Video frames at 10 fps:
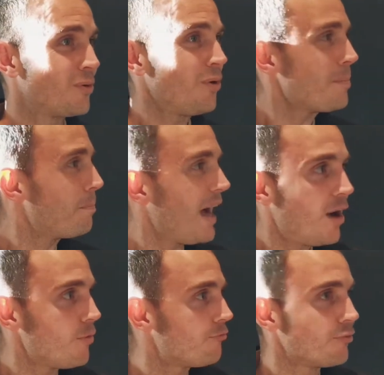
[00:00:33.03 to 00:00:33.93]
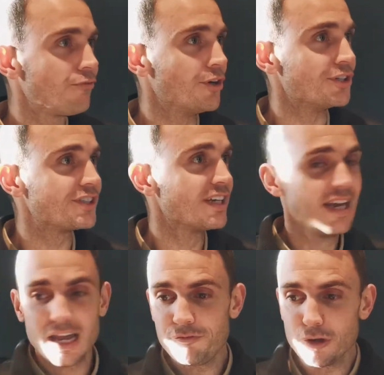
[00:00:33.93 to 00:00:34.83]
What a powerful verse.
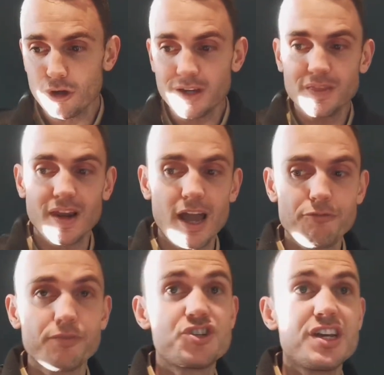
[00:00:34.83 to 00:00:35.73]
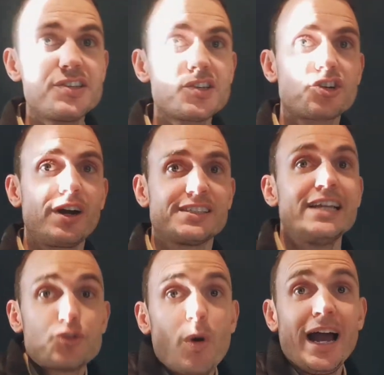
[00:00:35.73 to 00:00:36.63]
If you look at the life of Jesus Christ,
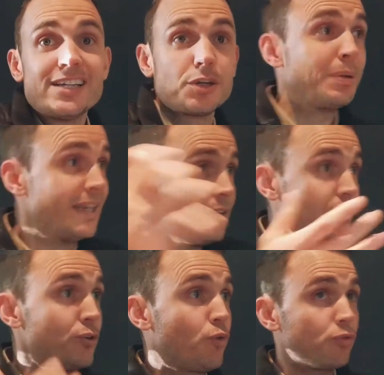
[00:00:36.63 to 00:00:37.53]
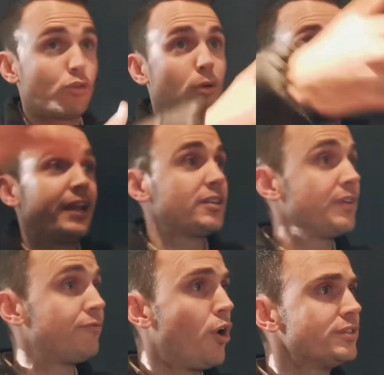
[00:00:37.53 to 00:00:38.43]
hence why as a believer you've got the competitive
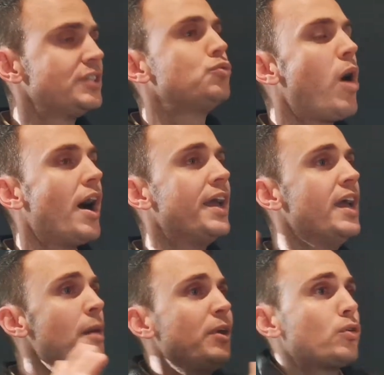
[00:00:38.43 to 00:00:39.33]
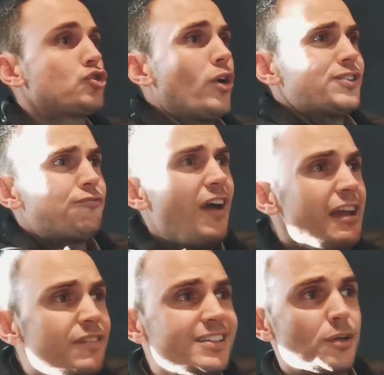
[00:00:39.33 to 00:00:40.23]
advantage. Why? Because God's
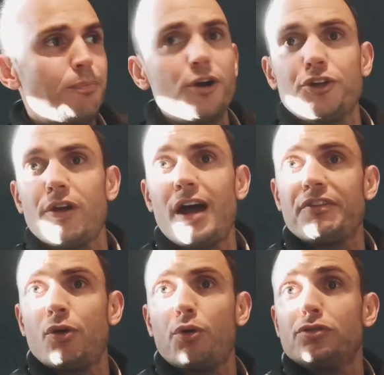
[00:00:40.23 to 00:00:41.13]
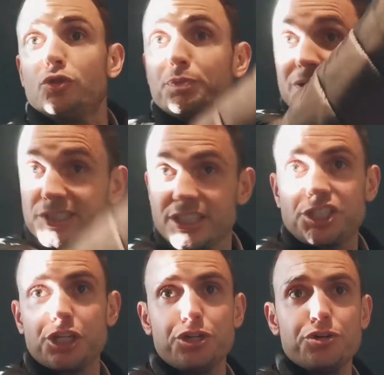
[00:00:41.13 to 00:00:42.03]
favor is upon your life in order to
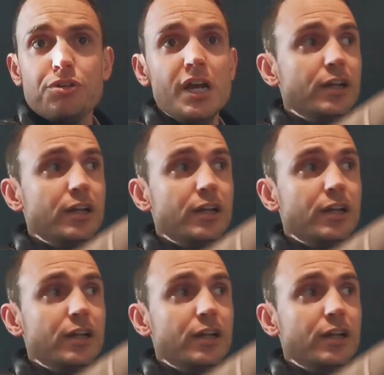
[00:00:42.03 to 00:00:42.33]
position you